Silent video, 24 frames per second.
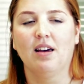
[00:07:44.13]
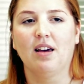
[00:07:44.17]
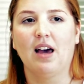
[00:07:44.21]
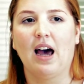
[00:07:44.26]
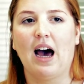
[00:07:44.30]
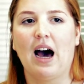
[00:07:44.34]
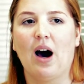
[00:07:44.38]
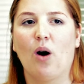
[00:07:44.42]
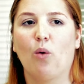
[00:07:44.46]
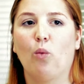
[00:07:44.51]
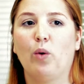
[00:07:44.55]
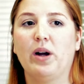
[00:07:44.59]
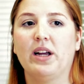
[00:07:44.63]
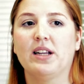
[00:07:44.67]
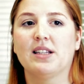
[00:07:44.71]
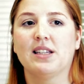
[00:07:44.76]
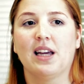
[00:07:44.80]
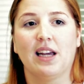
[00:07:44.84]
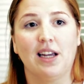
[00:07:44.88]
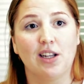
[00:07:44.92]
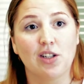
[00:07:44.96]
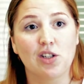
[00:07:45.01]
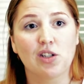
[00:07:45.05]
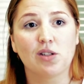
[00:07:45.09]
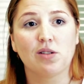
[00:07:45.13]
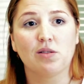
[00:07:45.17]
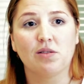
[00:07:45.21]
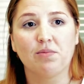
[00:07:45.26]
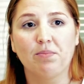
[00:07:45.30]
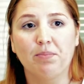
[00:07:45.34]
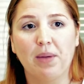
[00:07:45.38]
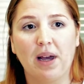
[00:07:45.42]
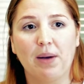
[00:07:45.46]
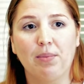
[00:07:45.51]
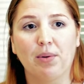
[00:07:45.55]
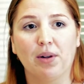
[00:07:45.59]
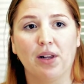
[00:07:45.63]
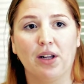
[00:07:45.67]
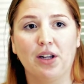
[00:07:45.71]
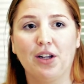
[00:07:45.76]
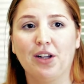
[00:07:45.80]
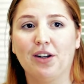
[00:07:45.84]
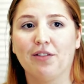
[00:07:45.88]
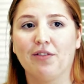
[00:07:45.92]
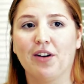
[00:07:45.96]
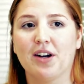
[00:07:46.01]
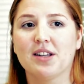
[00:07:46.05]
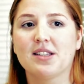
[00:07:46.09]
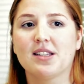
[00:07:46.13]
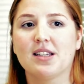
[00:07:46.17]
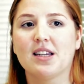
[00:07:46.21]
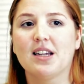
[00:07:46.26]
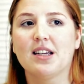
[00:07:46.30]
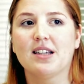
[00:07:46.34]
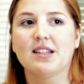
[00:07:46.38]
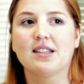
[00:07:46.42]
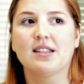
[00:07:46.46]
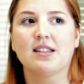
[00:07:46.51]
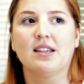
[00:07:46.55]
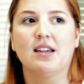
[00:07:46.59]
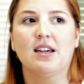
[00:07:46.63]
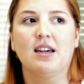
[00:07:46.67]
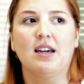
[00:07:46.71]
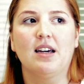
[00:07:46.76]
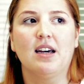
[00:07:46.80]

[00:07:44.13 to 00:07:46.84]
how we teach people at universities,